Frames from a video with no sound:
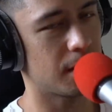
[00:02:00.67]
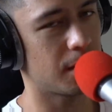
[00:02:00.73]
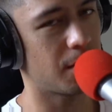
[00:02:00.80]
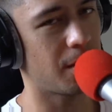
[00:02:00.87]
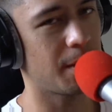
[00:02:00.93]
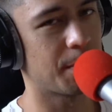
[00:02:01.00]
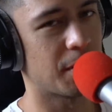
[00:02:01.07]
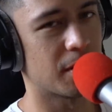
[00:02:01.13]

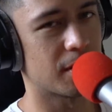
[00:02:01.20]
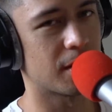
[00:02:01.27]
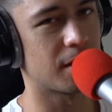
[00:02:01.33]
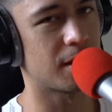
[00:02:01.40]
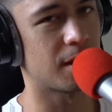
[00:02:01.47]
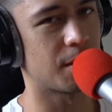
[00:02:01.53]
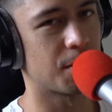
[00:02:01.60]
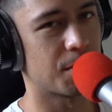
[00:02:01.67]
Grandmas in
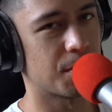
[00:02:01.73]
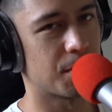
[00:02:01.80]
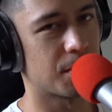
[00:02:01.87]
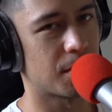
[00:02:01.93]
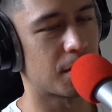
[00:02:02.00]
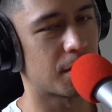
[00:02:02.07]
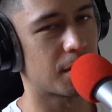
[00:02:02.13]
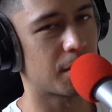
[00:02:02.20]
general
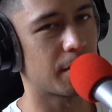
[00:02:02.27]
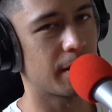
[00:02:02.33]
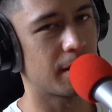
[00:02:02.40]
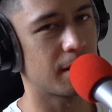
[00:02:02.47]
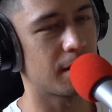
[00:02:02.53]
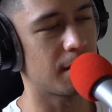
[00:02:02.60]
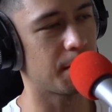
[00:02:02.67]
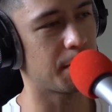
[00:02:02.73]
are
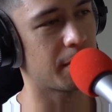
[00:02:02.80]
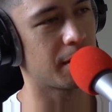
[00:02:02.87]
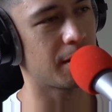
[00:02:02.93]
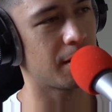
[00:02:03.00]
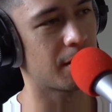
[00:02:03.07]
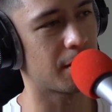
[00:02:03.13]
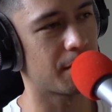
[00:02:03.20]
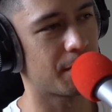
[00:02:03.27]
crazy, but
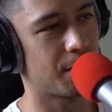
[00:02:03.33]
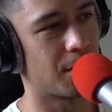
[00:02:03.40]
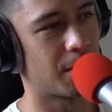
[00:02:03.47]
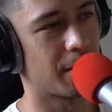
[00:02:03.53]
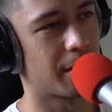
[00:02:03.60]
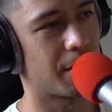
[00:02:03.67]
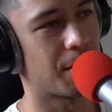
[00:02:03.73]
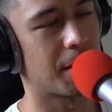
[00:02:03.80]
you know,
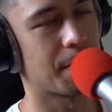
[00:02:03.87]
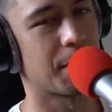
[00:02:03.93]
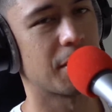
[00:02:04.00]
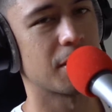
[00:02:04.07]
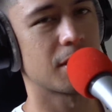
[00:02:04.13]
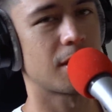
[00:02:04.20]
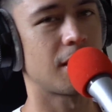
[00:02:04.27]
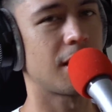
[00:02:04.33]
foreign
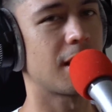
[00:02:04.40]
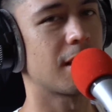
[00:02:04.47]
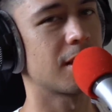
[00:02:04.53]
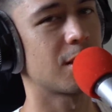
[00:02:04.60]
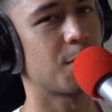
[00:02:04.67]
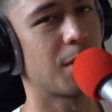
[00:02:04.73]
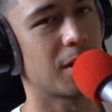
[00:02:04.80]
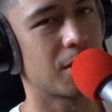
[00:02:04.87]
grandmas get a
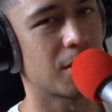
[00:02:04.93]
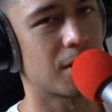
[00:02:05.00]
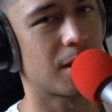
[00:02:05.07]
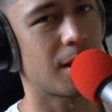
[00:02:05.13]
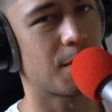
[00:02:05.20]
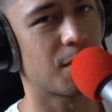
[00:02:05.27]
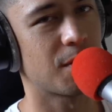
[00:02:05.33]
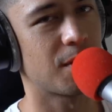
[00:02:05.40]
special
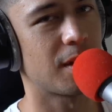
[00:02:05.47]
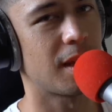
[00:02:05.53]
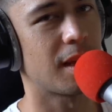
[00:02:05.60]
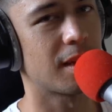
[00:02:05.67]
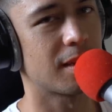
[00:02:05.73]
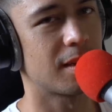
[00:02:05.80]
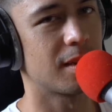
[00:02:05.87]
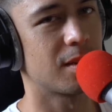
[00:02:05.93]
type of
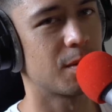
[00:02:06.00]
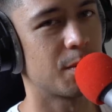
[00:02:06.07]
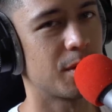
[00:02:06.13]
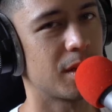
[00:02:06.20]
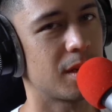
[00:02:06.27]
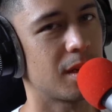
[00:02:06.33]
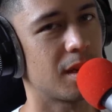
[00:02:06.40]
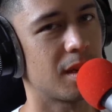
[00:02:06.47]
fanaticism
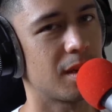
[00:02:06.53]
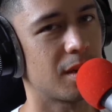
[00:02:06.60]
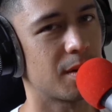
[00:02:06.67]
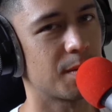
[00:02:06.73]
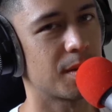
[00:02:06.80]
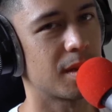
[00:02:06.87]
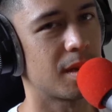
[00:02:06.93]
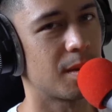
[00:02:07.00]
with shit, you know what
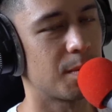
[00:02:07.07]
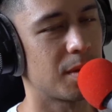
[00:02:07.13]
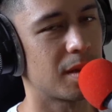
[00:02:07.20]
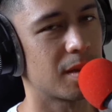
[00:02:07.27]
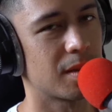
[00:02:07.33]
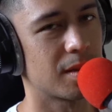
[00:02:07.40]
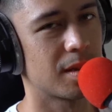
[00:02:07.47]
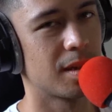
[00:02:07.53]
I'm saying?
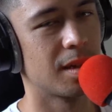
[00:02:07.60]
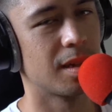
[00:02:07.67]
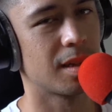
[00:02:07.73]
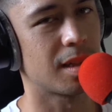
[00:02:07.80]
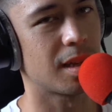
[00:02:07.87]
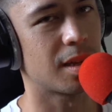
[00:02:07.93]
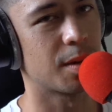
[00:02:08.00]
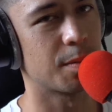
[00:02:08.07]
Because
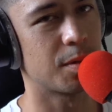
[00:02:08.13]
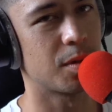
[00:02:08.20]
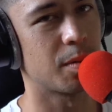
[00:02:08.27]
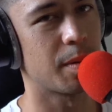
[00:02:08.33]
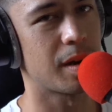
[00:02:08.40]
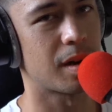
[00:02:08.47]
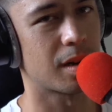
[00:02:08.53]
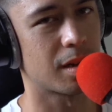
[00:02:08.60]
they come to
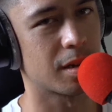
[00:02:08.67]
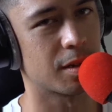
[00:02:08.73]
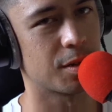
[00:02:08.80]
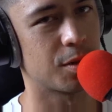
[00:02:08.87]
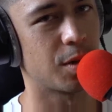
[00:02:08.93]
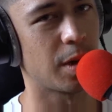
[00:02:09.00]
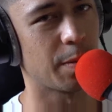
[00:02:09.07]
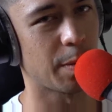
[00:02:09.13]
America and
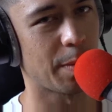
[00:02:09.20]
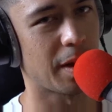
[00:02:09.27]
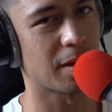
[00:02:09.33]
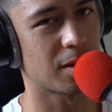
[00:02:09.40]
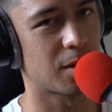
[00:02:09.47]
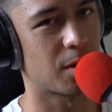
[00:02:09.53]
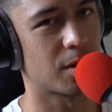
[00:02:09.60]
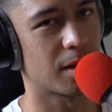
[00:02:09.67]
dream about
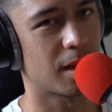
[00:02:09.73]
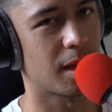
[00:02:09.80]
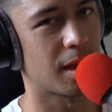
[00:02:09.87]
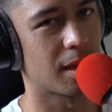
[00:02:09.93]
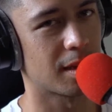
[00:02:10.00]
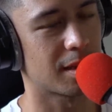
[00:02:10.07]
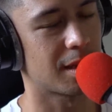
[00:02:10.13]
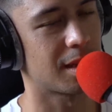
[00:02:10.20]
certain
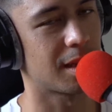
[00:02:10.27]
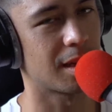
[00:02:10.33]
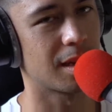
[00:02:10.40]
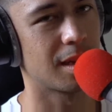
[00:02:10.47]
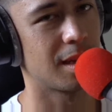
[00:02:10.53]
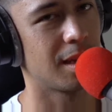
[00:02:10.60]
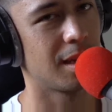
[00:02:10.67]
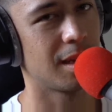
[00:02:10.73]
things and then
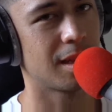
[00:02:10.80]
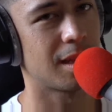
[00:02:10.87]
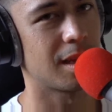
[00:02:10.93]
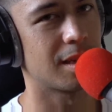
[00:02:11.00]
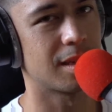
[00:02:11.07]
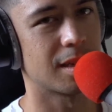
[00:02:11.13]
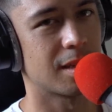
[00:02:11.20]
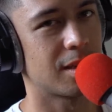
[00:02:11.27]

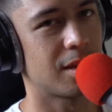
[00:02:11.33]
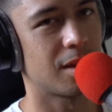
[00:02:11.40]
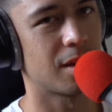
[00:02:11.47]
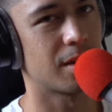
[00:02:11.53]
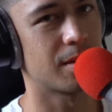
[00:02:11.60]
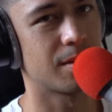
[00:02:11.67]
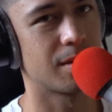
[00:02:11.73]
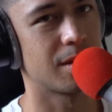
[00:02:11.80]
they just, you
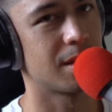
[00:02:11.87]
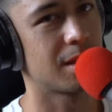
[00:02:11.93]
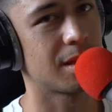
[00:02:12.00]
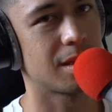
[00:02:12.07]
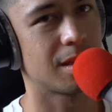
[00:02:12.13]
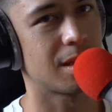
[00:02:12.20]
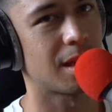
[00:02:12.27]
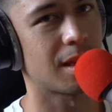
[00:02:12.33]
know,
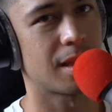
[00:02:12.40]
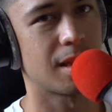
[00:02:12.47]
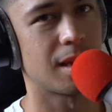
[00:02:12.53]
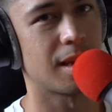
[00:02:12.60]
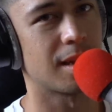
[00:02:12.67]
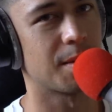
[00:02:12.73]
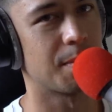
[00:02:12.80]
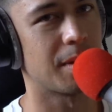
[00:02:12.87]
that
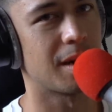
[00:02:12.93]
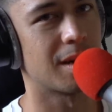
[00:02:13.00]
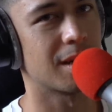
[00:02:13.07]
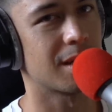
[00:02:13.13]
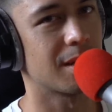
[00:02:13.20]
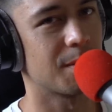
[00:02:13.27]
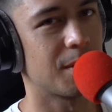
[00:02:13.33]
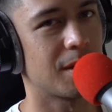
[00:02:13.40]
thing in
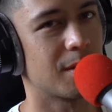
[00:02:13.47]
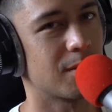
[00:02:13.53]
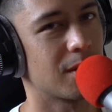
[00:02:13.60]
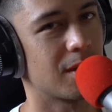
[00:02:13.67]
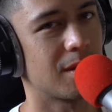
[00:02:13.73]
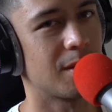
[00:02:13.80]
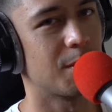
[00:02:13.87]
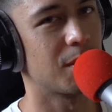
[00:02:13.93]
America becomes a
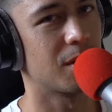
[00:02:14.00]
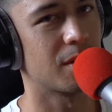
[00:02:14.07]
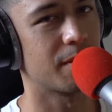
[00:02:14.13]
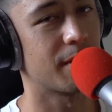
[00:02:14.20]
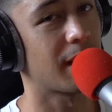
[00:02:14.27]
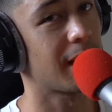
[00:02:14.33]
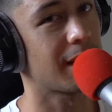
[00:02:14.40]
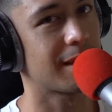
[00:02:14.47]
symbol of
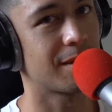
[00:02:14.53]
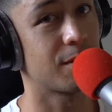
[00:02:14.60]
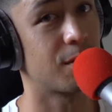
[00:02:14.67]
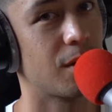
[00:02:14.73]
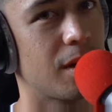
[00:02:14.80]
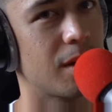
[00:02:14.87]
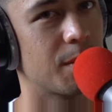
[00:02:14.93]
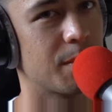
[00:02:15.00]
like
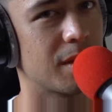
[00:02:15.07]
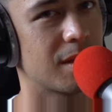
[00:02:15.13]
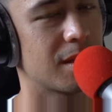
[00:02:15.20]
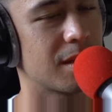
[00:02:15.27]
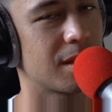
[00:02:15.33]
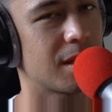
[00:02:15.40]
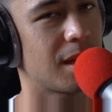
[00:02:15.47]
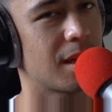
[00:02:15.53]
freedom and
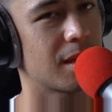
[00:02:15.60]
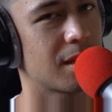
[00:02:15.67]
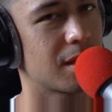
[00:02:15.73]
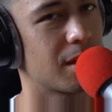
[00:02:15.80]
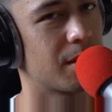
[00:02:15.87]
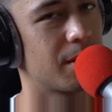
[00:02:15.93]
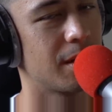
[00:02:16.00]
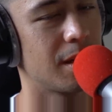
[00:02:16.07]
success.
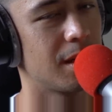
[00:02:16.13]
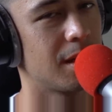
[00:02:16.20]
So,